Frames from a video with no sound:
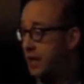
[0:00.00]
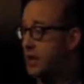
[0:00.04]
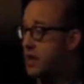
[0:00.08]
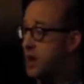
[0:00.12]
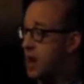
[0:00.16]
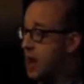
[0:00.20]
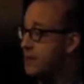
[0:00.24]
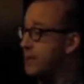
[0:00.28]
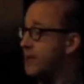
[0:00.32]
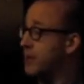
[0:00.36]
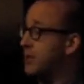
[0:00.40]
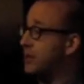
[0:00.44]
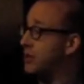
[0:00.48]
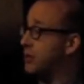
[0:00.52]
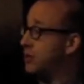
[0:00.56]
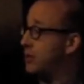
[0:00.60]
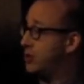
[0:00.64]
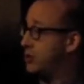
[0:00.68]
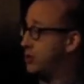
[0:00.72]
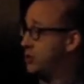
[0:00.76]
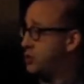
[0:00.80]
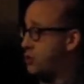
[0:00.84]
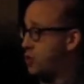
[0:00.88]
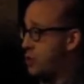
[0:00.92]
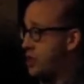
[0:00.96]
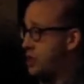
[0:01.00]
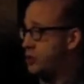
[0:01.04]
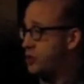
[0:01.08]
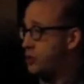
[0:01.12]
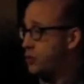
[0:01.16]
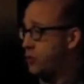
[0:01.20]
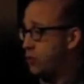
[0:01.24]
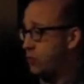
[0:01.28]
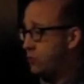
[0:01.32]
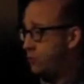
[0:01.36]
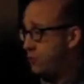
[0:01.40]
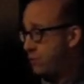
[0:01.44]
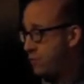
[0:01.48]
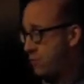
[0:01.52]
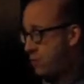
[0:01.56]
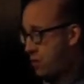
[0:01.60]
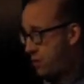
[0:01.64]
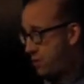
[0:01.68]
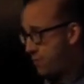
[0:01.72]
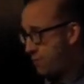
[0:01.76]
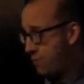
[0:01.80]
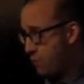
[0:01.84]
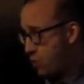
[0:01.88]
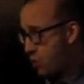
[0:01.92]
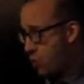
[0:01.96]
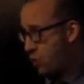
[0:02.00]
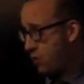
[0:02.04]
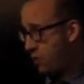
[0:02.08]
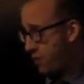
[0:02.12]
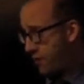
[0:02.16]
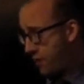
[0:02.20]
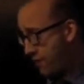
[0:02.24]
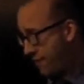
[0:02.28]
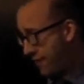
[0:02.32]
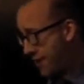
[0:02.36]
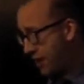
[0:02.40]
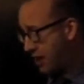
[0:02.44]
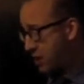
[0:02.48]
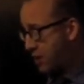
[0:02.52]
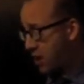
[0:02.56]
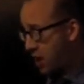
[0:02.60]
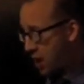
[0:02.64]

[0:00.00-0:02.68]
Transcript: economic historians who more